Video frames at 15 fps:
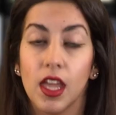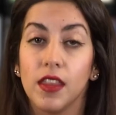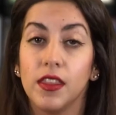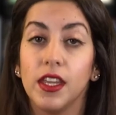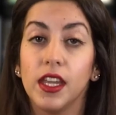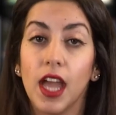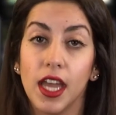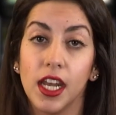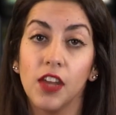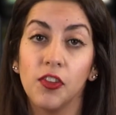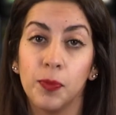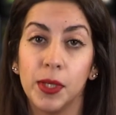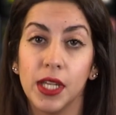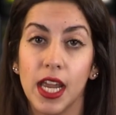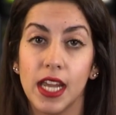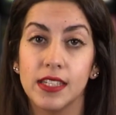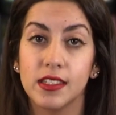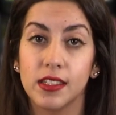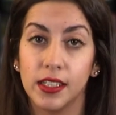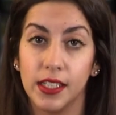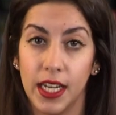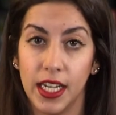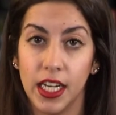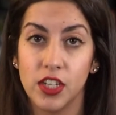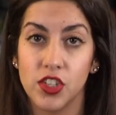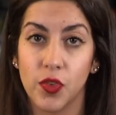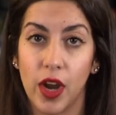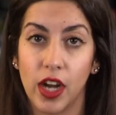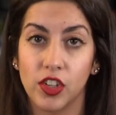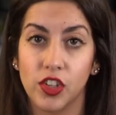The NFPA's Canadian
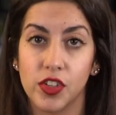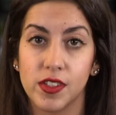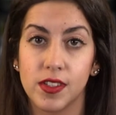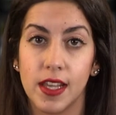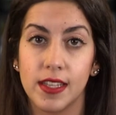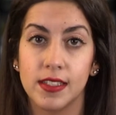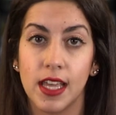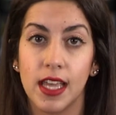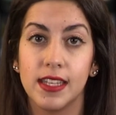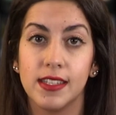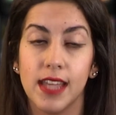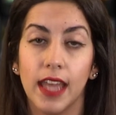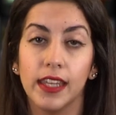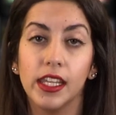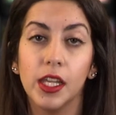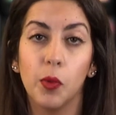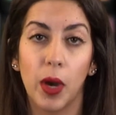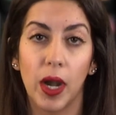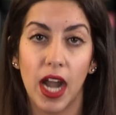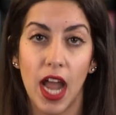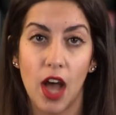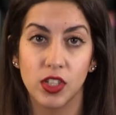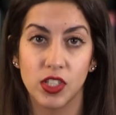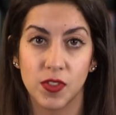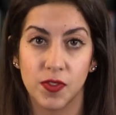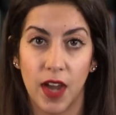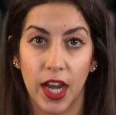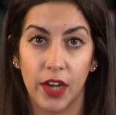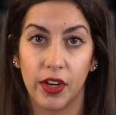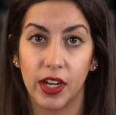director says a deadly warehouse
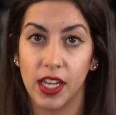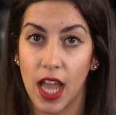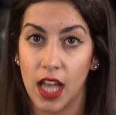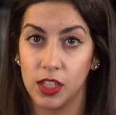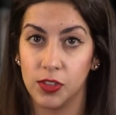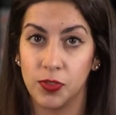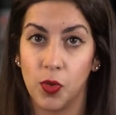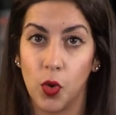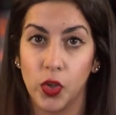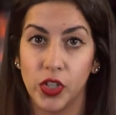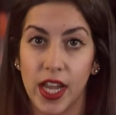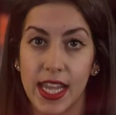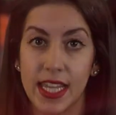fire in California